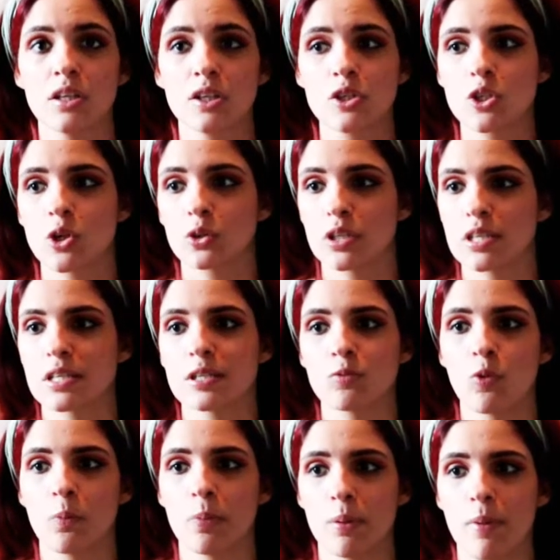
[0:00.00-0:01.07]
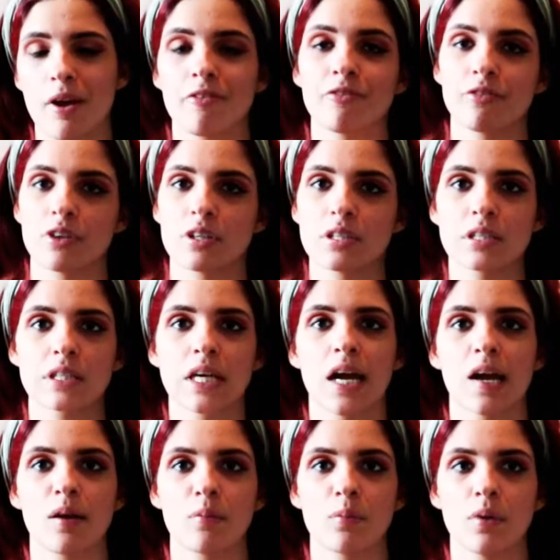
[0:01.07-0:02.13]
so this will be my first
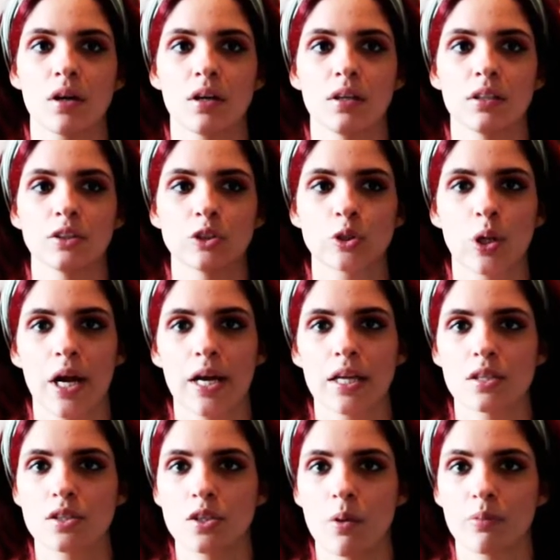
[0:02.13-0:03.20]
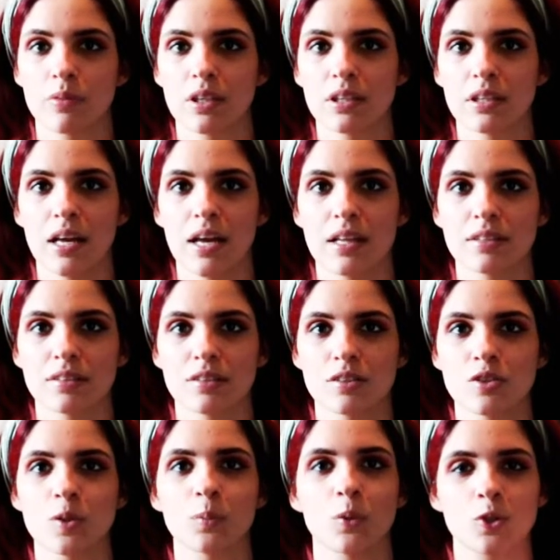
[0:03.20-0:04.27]
time trying something
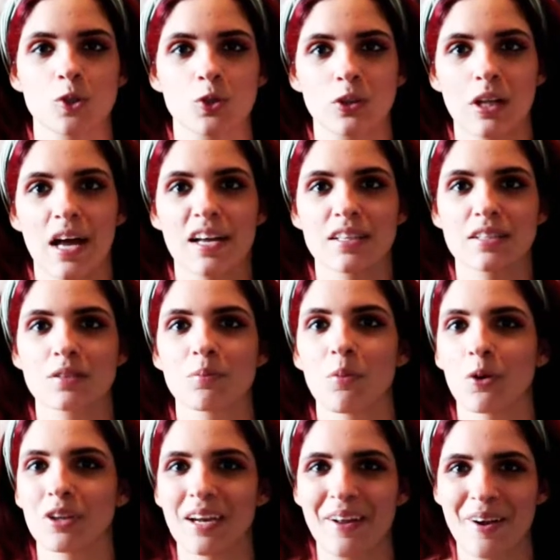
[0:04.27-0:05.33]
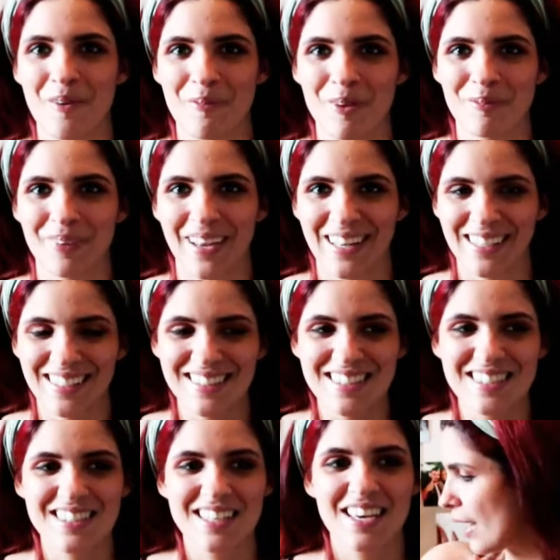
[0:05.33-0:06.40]
that's supposed to last more than a couple
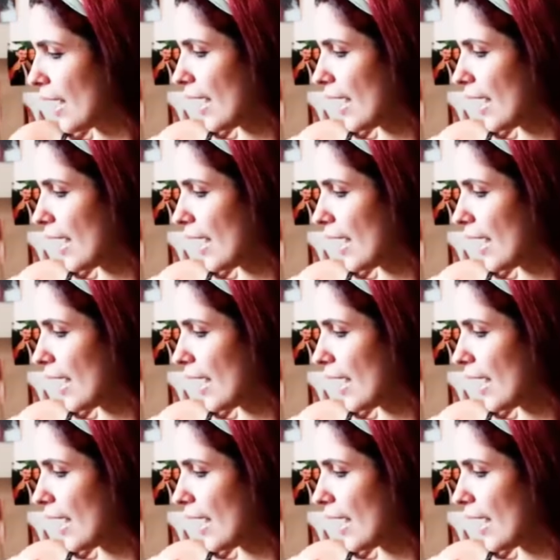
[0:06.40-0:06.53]
paintings.